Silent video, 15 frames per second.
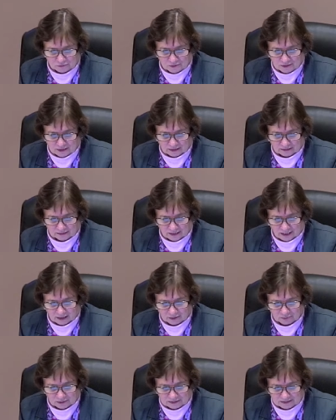the
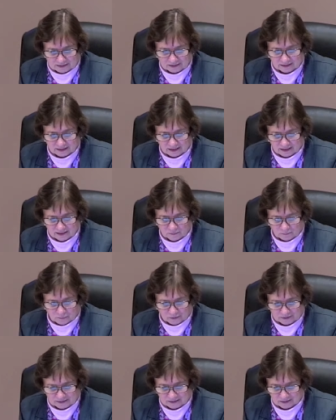Aquatic and Sports
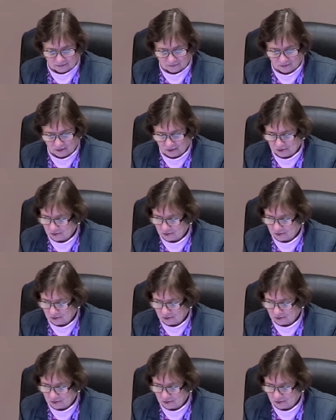Center's